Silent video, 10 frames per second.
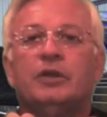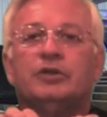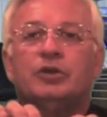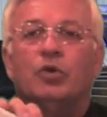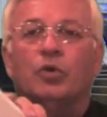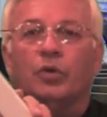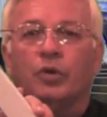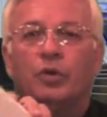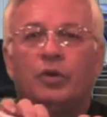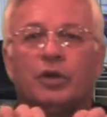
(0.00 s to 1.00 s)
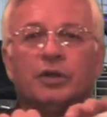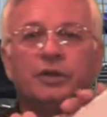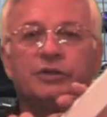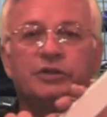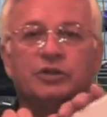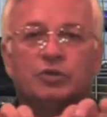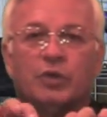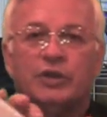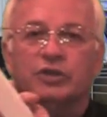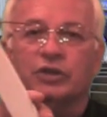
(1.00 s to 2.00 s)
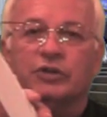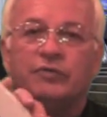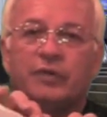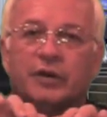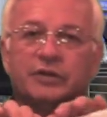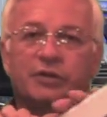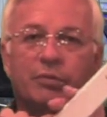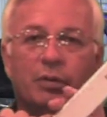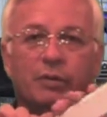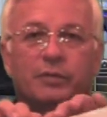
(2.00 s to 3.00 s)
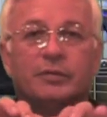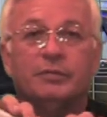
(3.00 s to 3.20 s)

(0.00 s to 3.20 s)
So, in this situation, it's very simple.